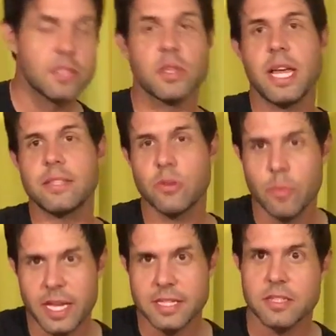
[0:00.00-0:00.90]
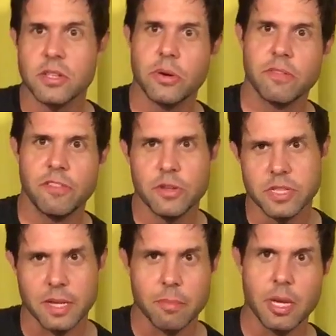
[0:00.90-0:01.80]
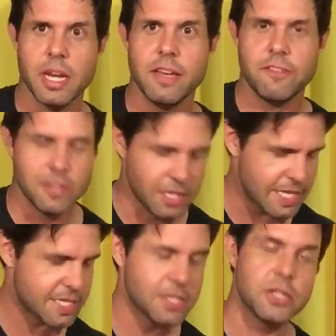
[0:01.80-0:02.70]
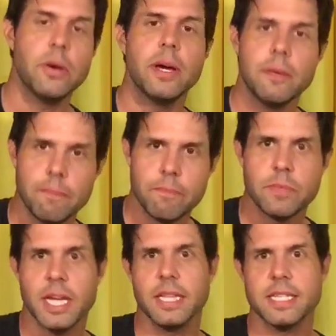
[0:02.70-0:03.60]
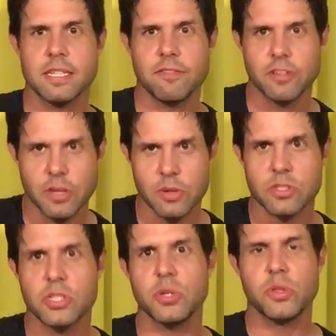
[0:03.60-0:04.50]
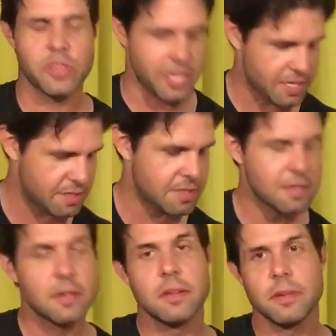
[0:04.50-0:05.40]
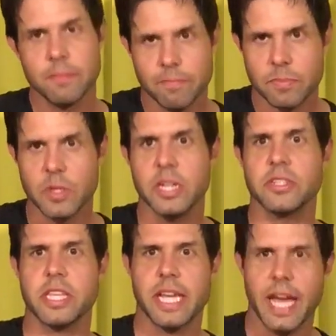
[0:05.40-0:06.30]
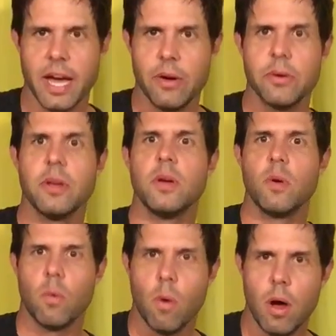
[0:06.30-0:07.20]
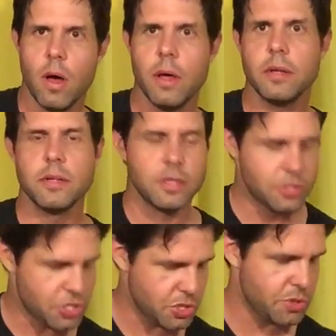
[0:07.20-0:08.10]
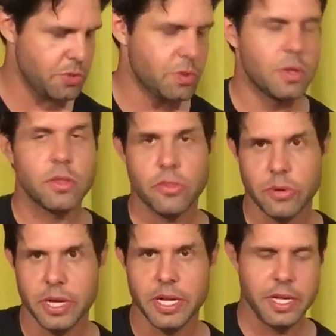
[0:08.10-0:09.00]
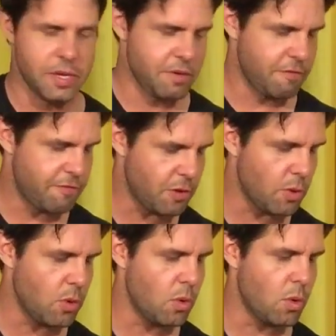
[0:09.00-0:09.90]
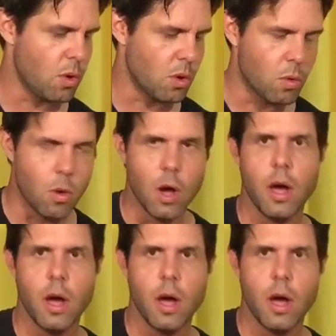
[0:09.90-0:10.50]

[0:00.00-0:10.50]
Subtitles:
So that's what makes it so confusing. But if you listen to it and listen for those two things, here's the count. 1, 2, 3, 4.